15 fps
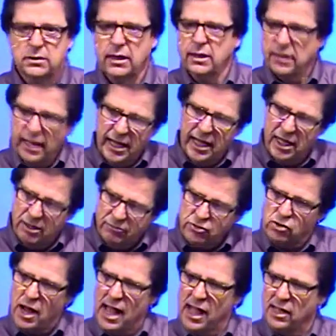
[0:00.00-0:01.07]
at the hand of
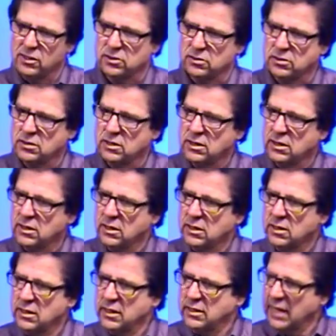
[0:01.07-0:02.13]
trials,
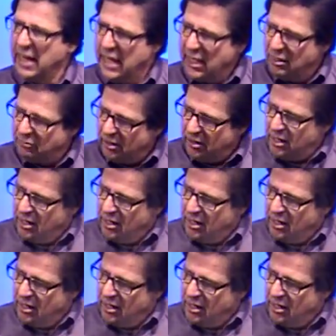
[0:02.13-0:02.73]
at the hand of a,